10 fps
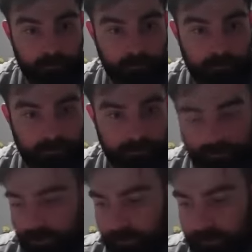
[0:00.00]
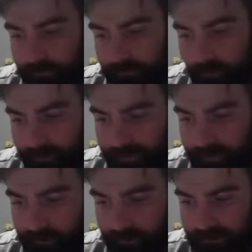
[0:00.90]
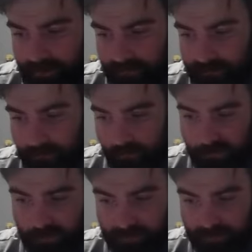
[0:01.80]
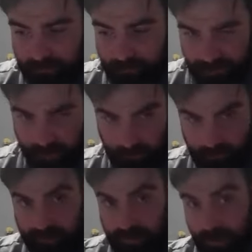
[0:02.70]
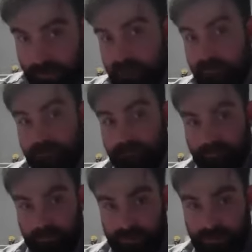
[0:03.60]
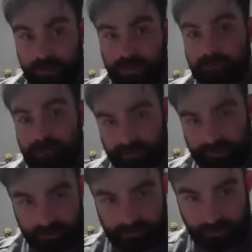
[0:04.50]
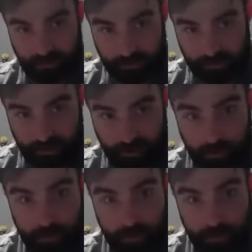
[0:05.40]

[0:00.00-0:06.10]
Because there's a couple of ones that might make it feel too easy, but that's where you start, and then you can make it slightly harder as you go.